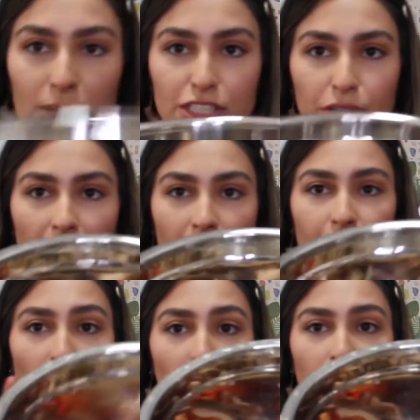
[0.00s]
once you
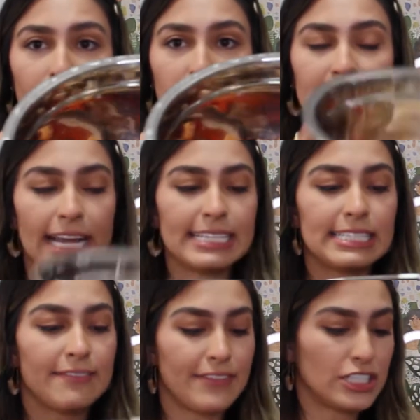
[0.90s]
have all of your
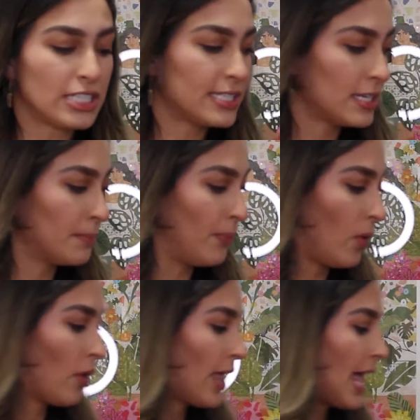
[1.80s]
diced veggies in a
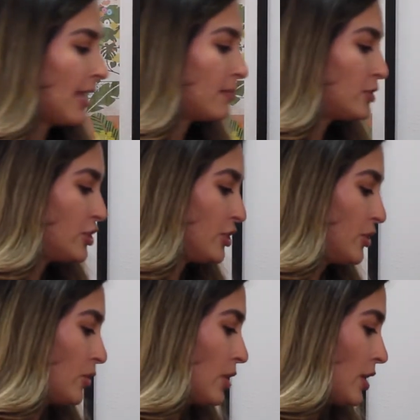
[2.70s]
bowl, add them
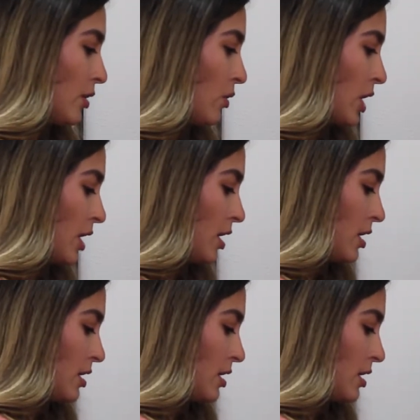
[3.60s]
to your